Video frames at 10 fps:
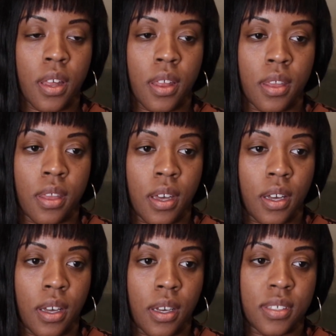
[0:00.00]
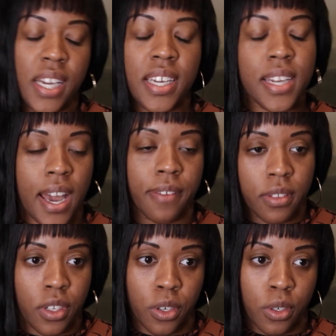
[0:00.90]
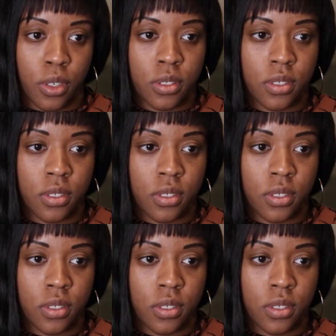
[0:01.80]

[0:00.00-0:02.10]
the second half of the girls.